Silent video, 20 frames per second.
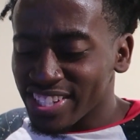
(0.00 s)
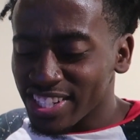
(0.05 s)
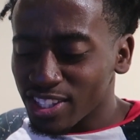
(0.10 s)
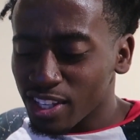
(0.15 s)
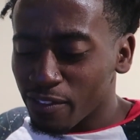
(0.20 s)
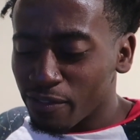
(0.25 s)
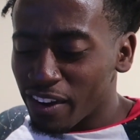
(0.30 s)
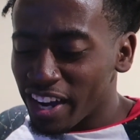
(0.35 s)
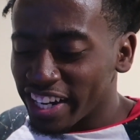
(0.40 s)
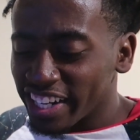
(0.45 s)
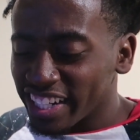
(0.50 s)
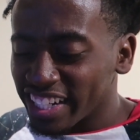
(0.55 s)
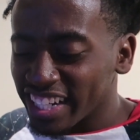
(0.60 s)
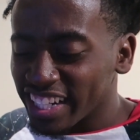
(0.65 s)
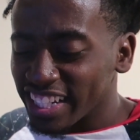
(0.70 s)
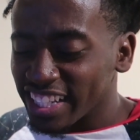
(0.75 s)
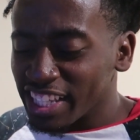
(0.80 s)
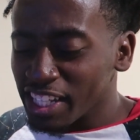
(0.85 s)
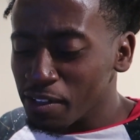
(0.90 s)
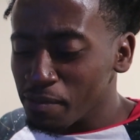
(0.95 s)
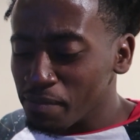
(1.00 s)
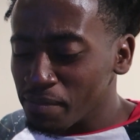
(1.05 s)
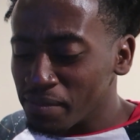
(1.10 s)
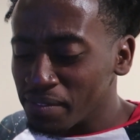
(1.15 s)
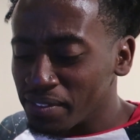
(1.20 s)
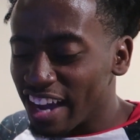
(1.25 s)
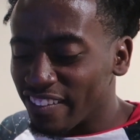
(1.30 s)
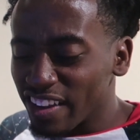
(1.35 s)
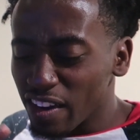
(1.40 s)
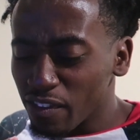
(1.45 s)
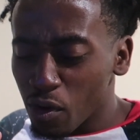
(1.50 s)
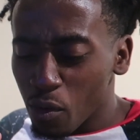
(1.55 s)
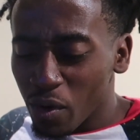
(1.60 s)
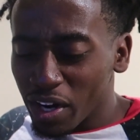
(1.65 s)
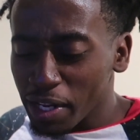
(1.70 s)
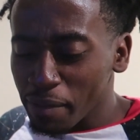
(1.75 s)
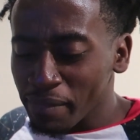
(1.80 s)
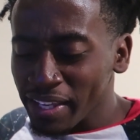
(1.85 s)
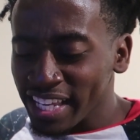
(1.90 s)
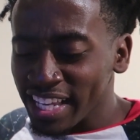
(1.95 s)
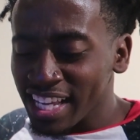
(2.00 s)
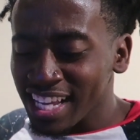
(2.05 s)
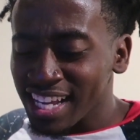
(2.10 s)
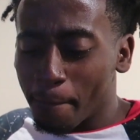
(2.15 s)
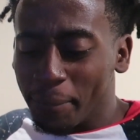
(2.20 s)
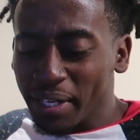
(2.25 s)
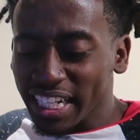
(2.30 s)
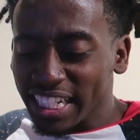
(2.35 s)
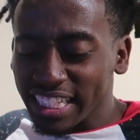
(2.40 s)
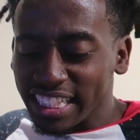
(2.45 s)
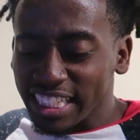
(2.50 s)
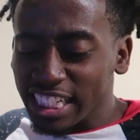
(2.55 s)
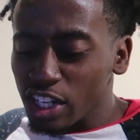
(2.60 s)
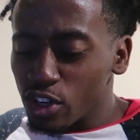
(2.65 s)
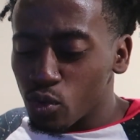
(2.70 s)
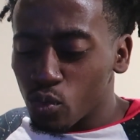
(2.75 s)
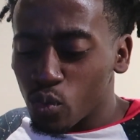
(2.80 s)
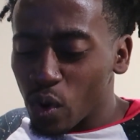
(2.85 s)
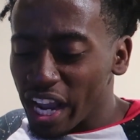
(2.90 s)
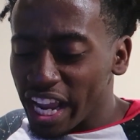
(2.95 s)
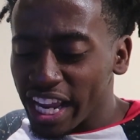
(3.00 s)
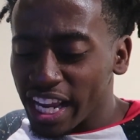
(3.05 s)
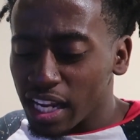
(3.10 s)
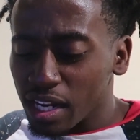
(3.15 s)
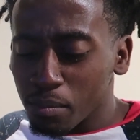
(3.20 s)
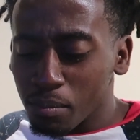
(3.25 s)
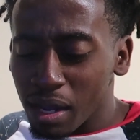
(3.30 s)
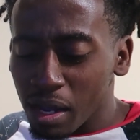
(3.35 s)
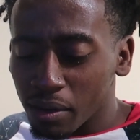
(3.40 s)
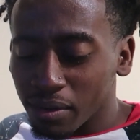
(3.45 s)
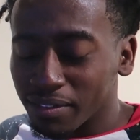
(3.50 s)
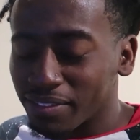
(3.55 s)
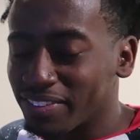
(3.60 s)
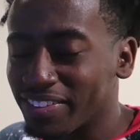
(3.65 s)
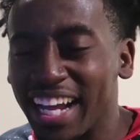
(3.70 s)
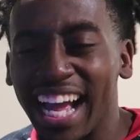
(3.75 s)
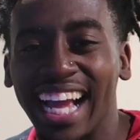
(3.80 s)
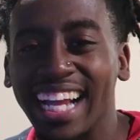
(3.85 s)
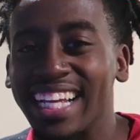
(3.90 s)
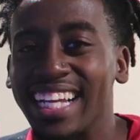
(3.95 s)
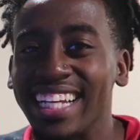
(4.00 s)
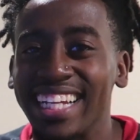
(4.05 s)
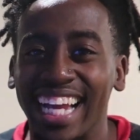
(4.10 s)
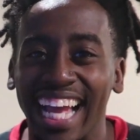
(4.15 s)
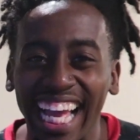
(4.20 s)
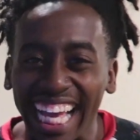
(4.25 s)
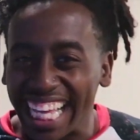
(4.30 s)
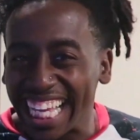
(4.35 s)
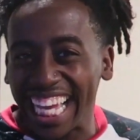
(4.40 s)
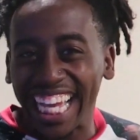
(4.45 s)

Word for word: Since I found out that them have ever wanted me, but good way my I can't